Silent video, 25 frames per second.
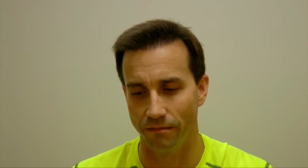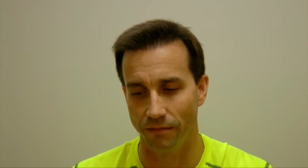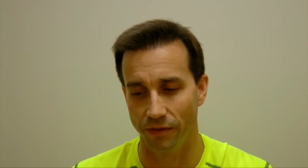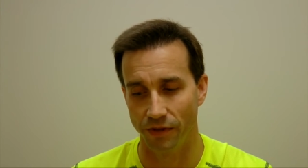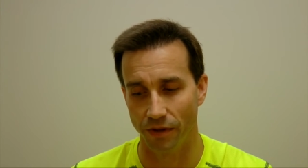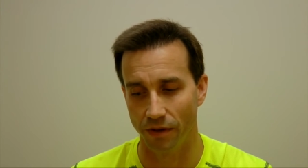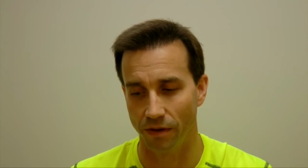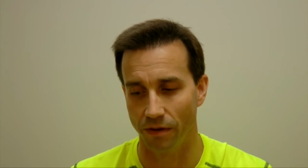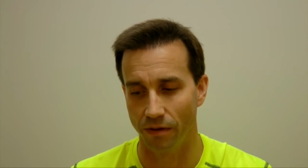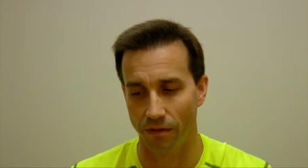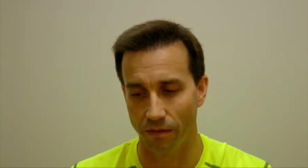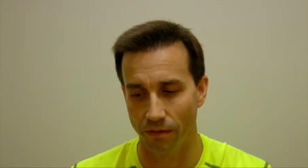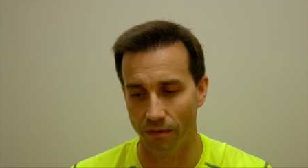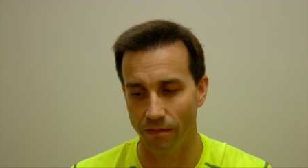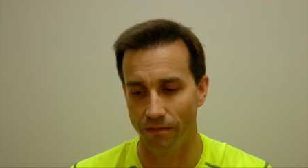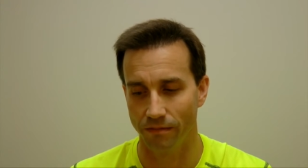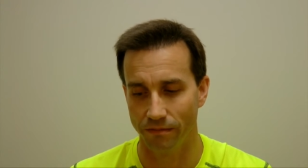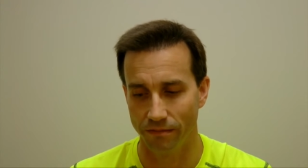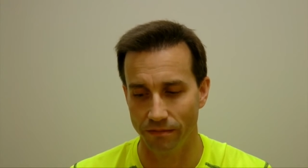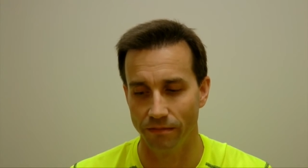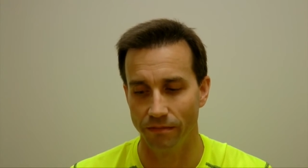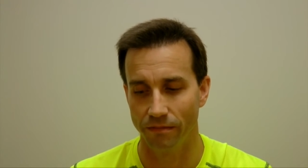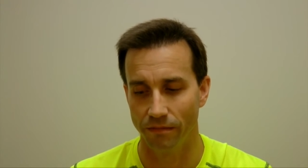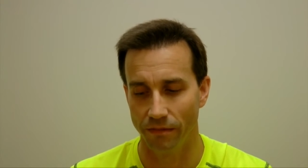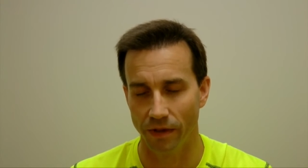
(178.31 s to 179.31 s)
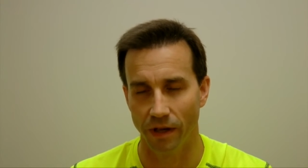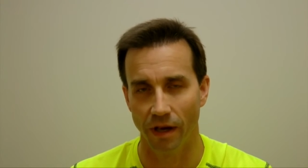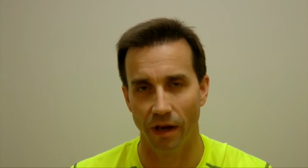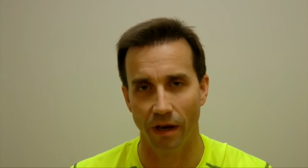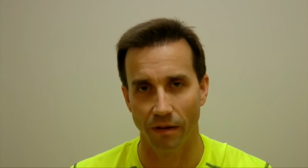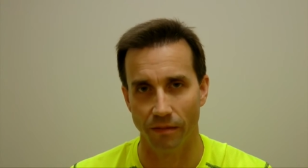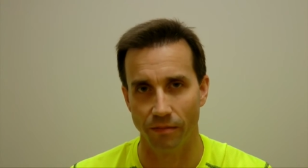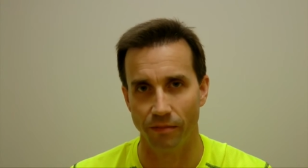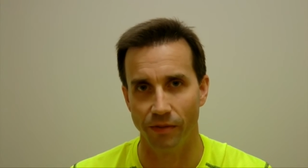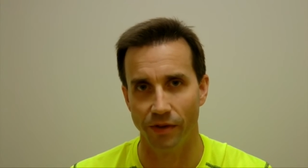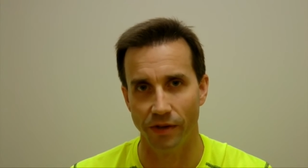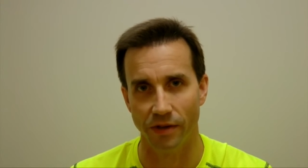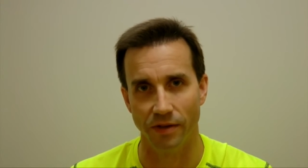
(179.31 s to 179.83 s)
So
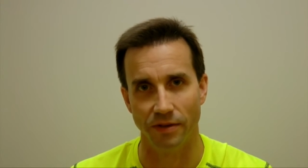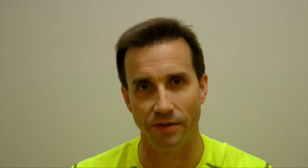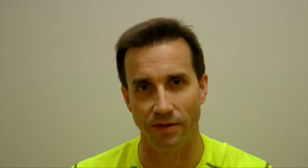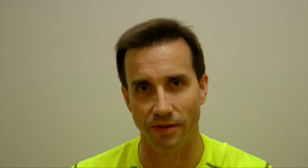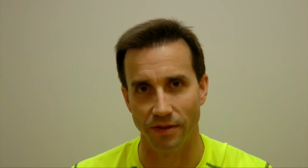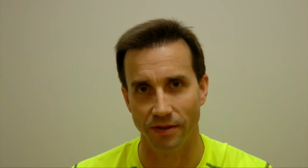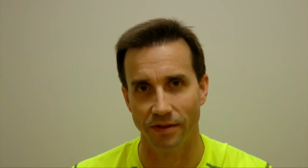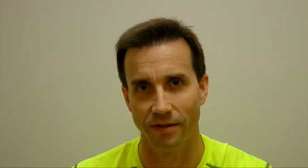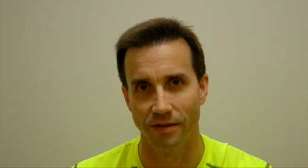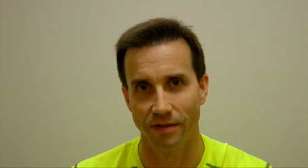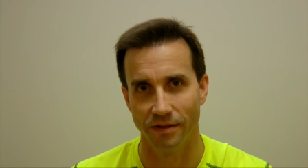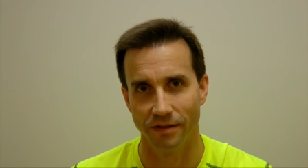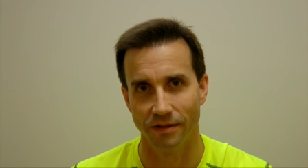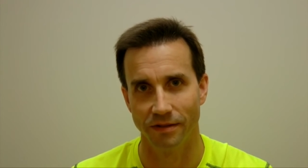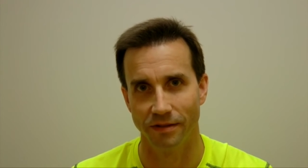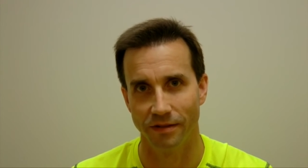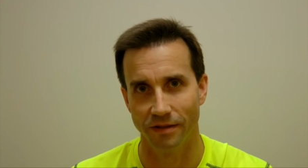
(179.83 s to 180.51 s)
yeah, please,